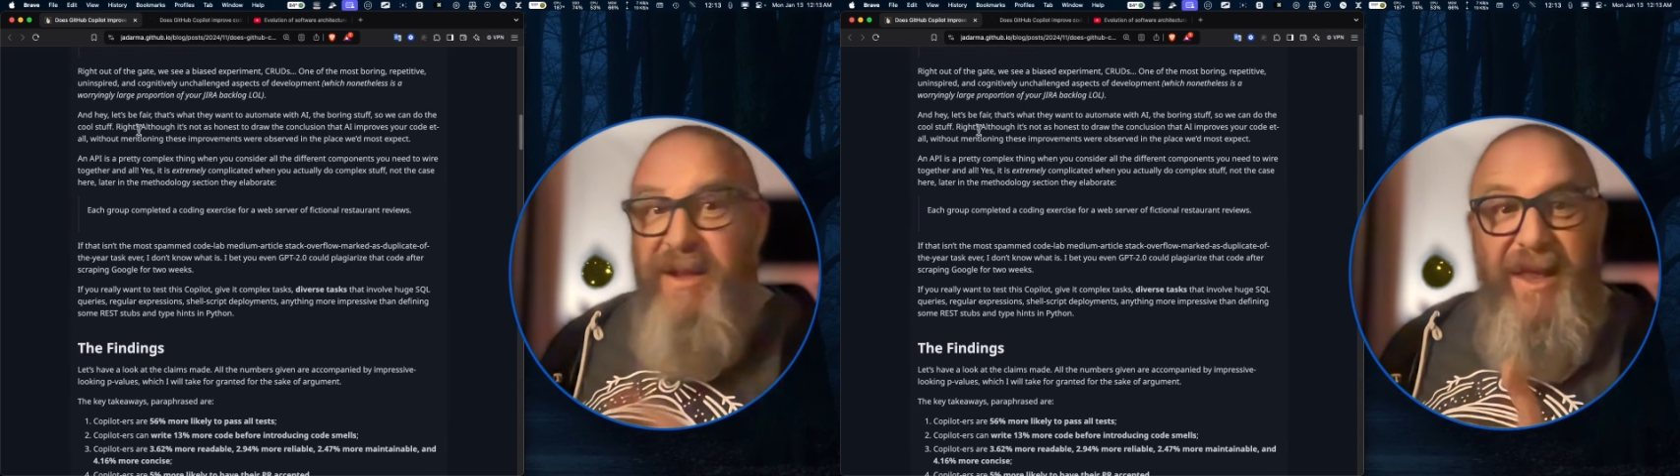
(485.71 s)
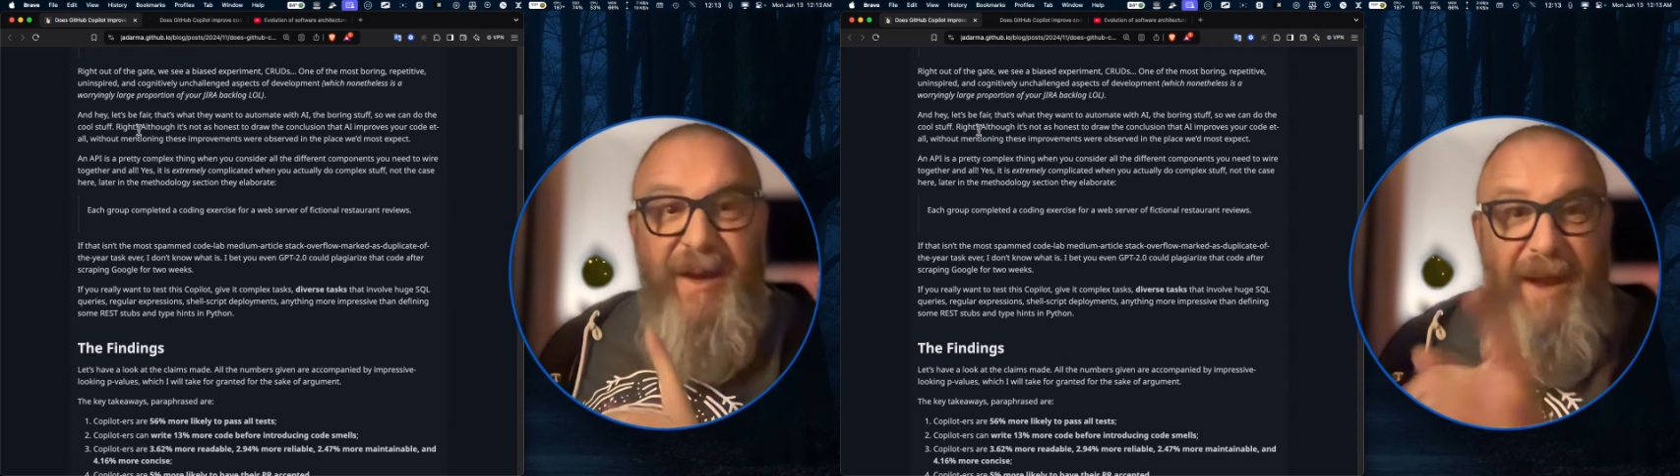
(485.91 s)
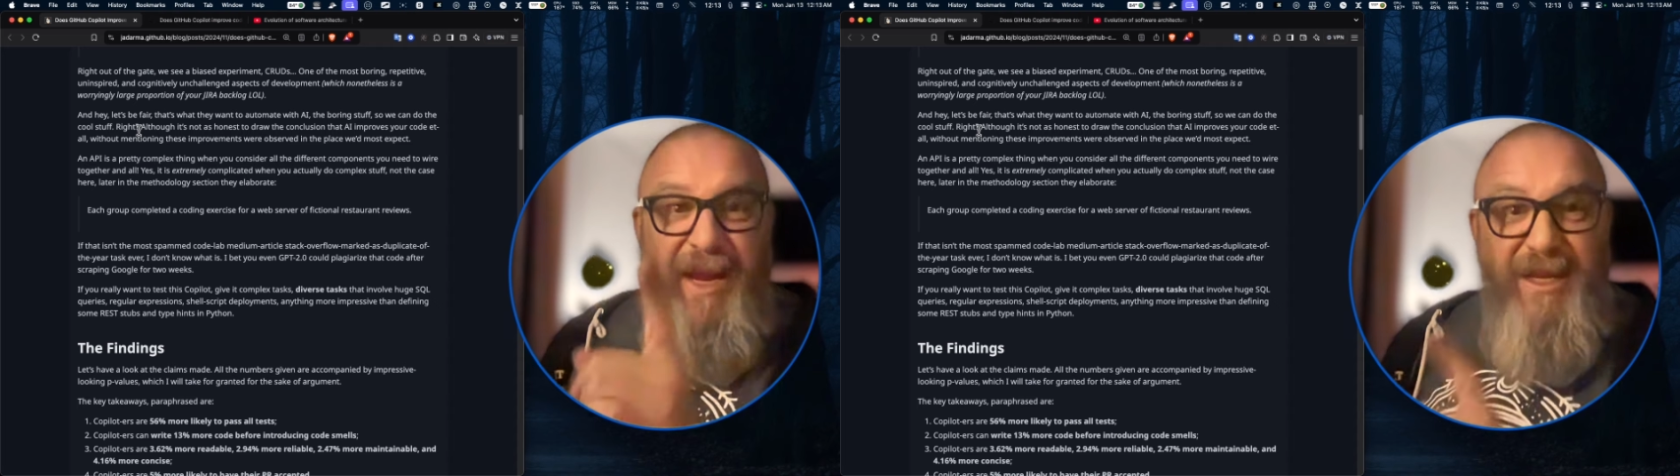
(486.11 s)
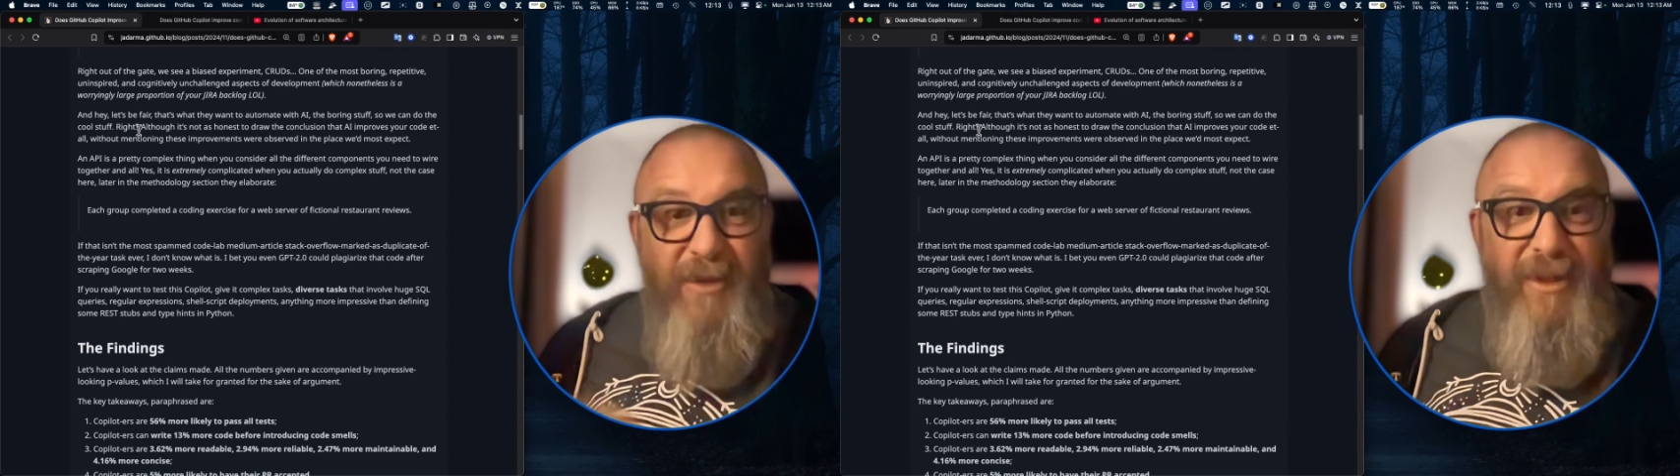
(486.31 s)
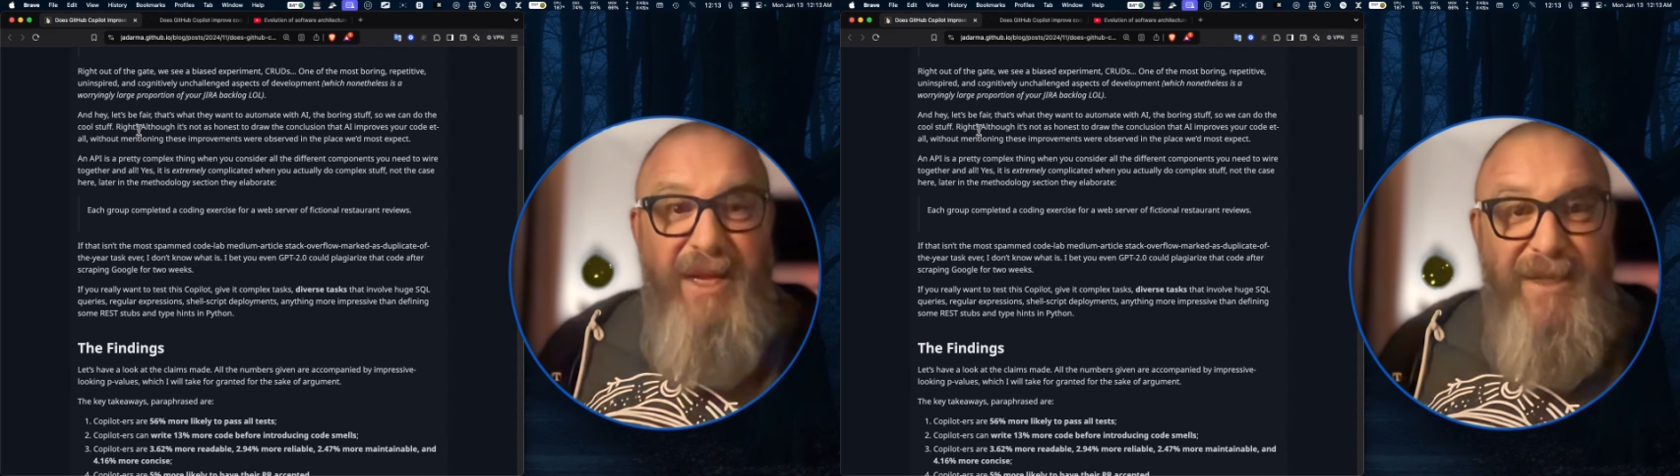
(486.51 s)
Like I can do
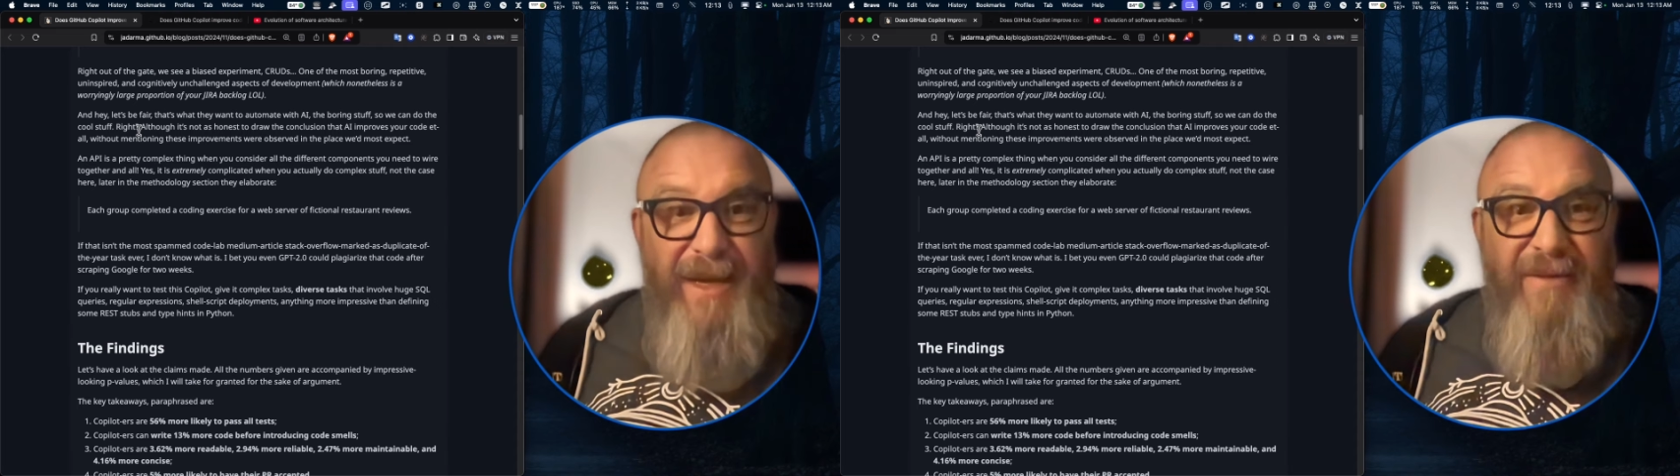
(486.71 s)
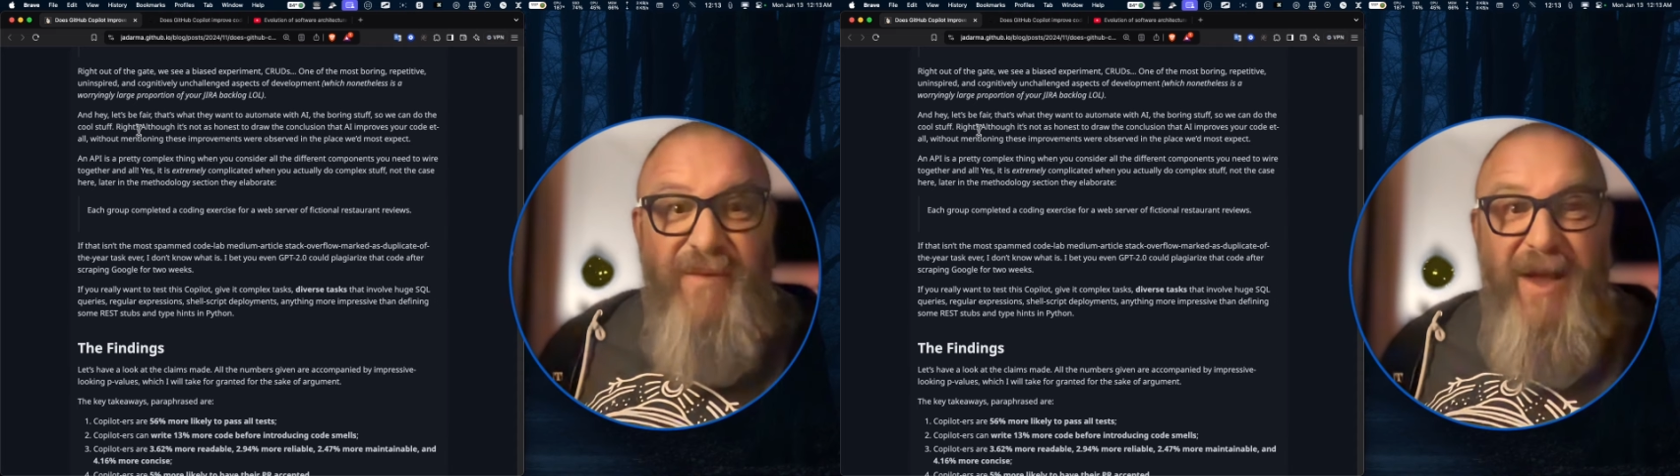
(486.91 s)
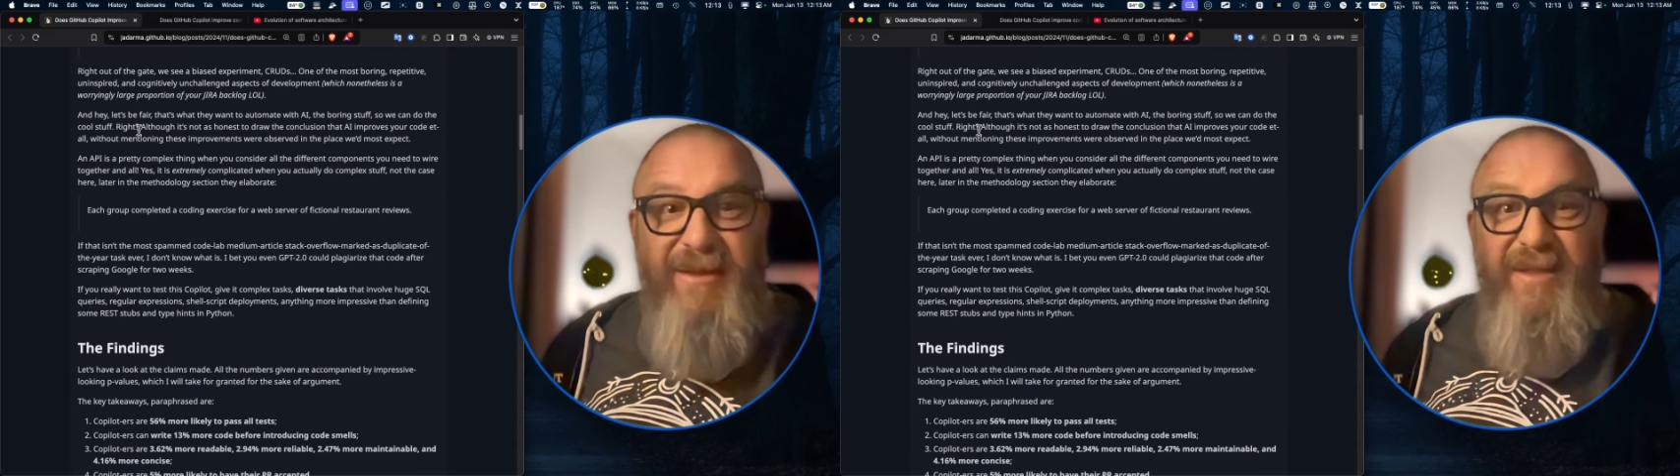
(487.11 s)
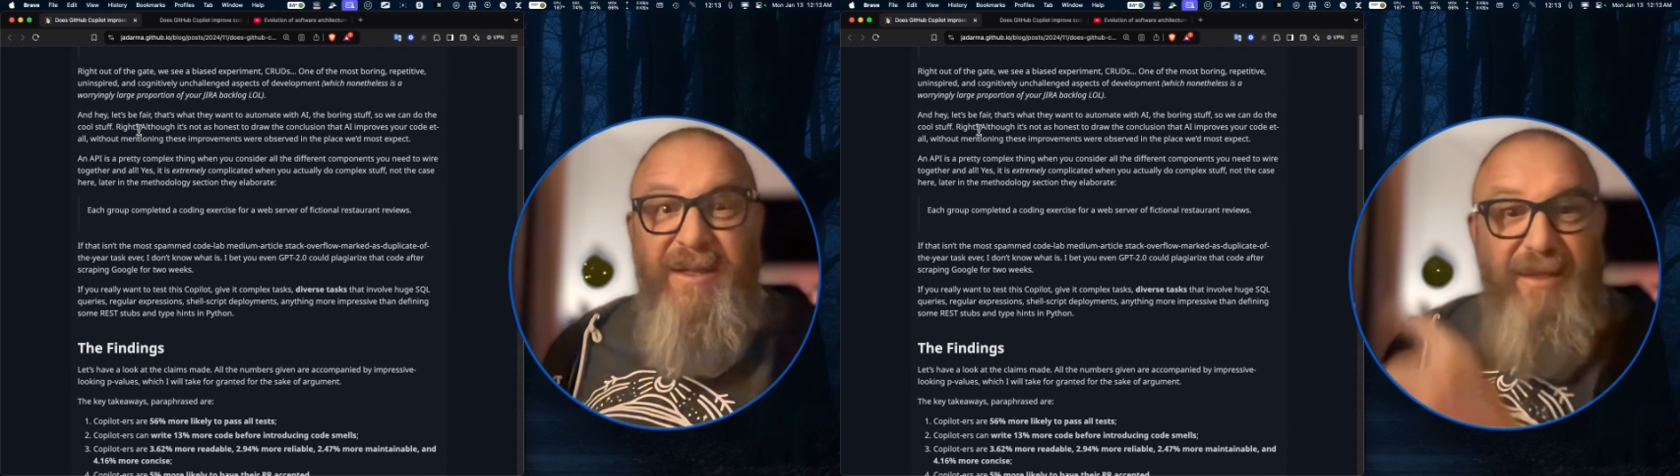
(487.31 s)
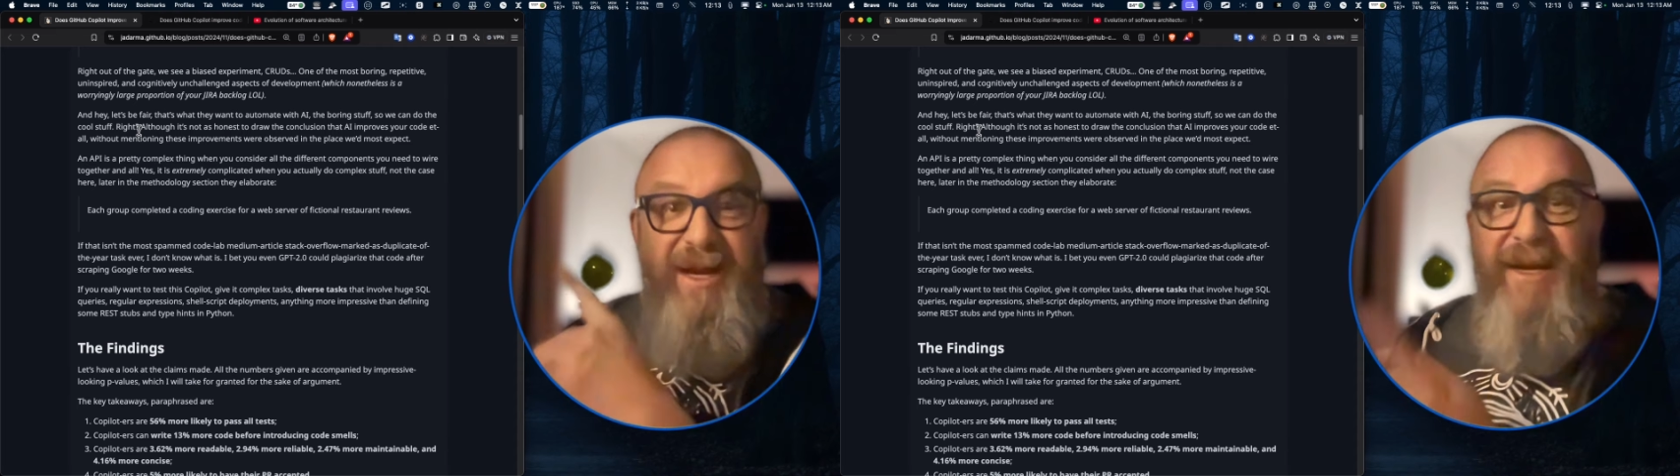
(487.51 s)
it 10 times faster
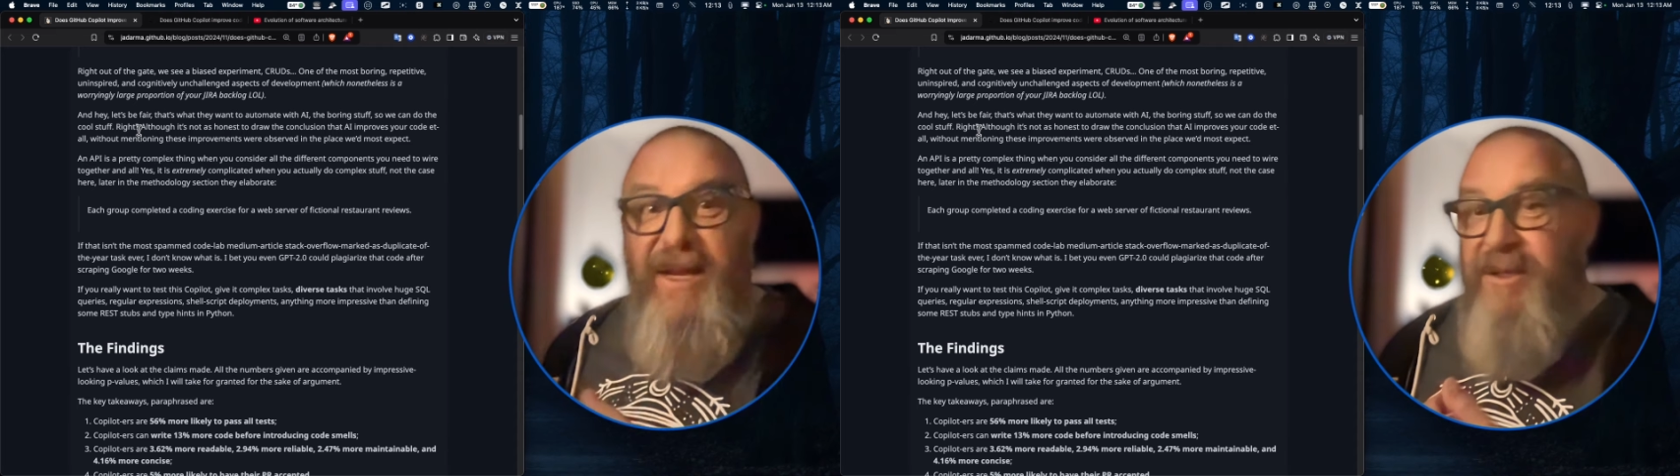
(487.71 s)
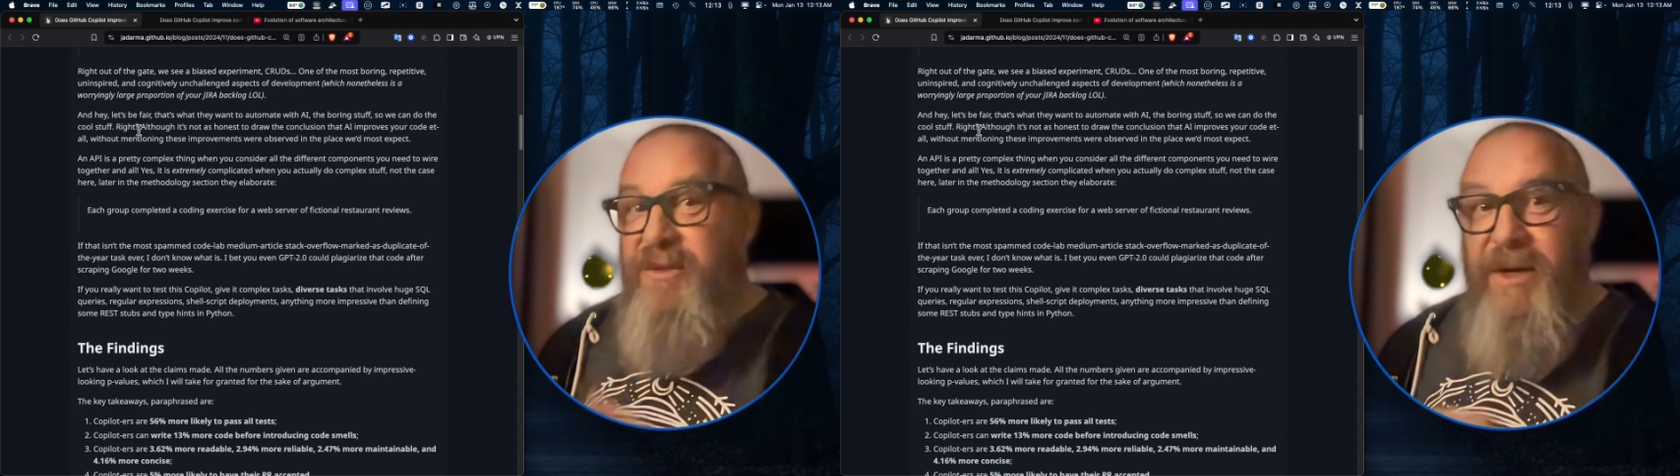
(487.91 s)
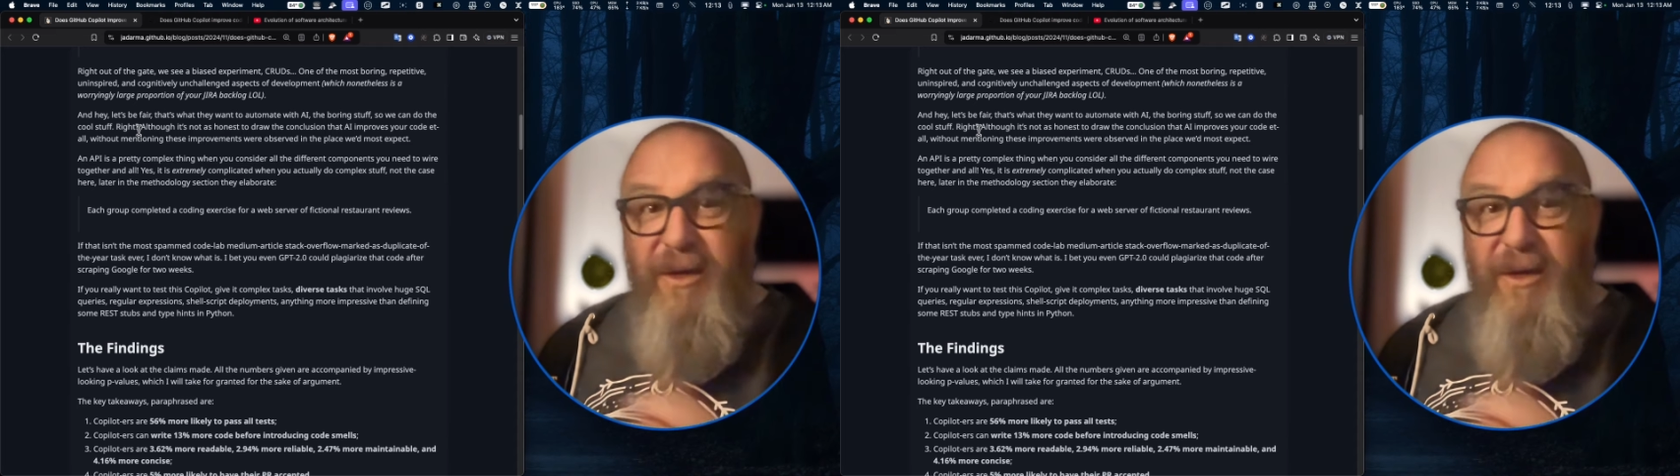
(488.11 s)
than the guy down the street,